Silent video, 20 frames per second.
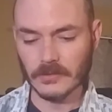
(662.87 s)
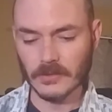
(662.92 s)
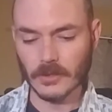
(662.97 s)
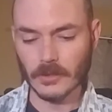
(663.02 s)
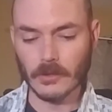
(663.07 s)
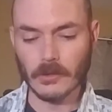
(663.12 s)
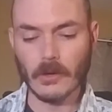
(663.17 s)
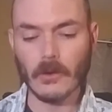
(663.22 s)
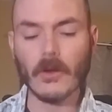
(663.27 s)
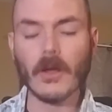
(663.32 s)
You
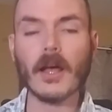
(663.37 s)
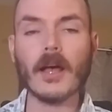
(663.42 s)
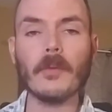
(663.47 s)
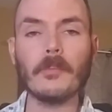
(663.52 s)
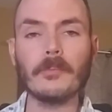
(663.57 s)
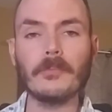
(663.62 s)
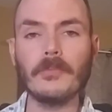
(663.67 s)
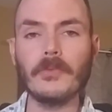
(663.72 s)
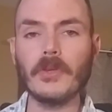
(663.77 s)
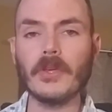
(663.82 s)
grow
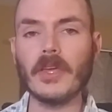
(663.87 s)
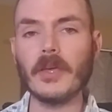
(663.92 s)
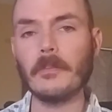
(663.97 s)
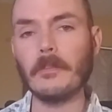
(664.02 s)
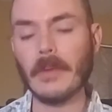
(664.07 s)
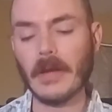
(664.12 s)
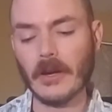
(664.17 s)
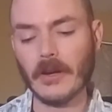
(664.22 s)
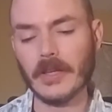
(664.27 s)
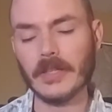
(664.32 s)
up, you get
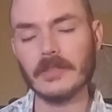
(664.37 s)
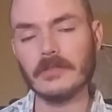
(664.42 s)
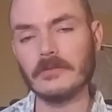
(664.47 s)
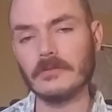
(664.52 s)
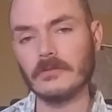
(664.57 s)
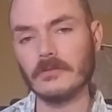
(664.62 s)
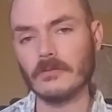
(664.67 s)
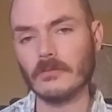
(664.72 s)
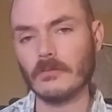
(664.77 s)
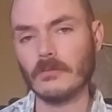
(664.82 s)
married,
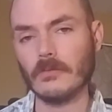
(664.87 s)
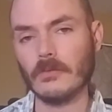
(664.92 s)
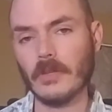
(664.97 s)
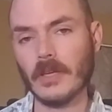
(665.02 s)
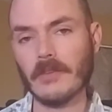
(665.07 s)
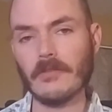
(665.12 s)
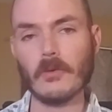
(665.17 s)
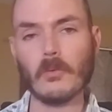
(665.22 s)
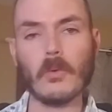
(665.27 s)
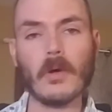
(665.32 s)
you
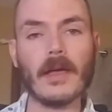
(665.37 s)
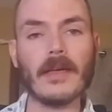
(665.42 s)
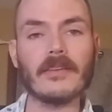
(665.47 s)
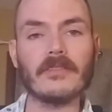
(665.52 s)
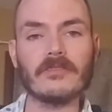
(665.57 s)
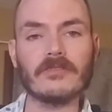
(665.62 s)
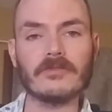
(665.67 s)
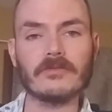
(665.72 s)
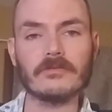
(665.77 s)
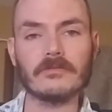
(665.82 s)
have a
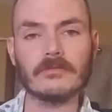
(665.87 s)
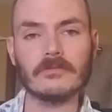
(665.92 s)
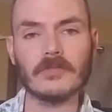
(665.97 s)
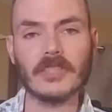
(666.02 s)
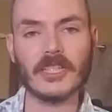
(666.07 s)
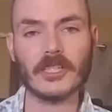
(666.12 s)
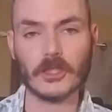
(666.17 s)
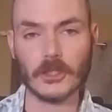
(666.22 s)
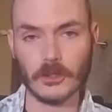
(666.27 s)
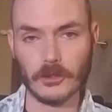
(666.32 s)
wife
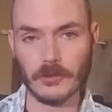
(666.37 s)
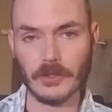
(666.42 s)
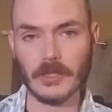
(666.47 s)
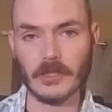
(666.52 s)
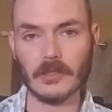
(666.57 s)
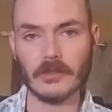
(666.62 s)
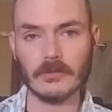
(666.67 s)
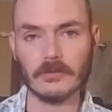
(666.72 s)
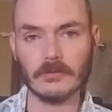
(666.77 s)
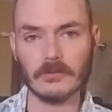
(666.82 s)
and a
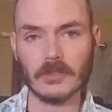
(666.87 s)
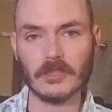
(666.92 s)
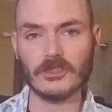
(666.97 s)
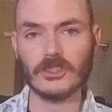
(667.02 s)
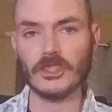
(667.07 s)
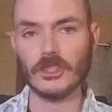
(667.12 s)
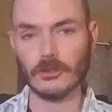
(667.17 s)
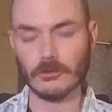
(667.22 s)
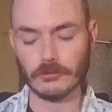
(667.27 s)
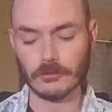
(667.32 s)
career and
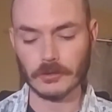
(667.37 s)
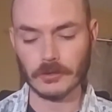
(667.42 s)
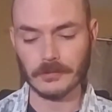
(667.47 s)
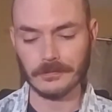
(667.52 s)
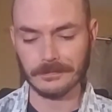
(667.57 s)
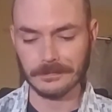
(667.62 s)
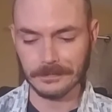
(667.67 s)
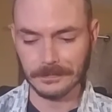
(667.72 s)
children."